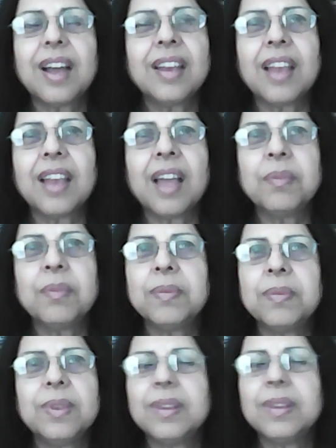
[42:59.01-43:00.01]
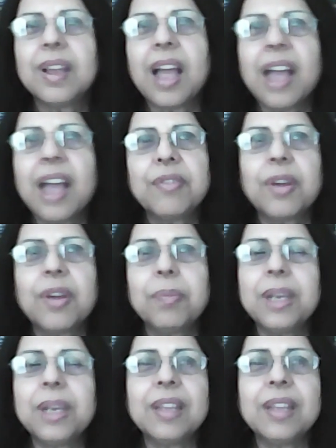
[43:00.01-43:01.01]
I, I'm, I have
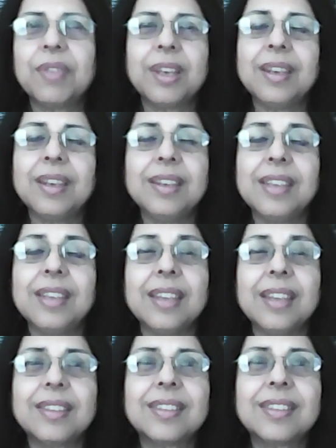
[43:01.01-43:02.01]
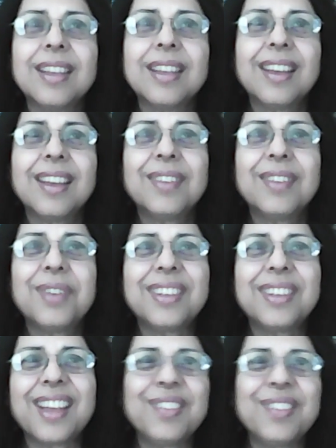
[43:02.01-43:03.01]
not been given any dates,
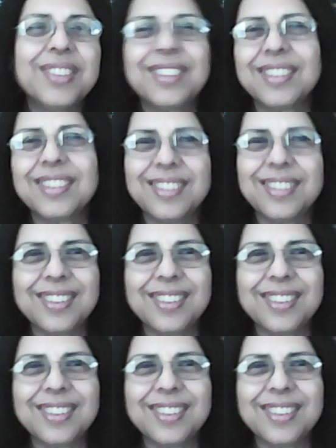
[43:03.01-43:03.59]
but I'm just as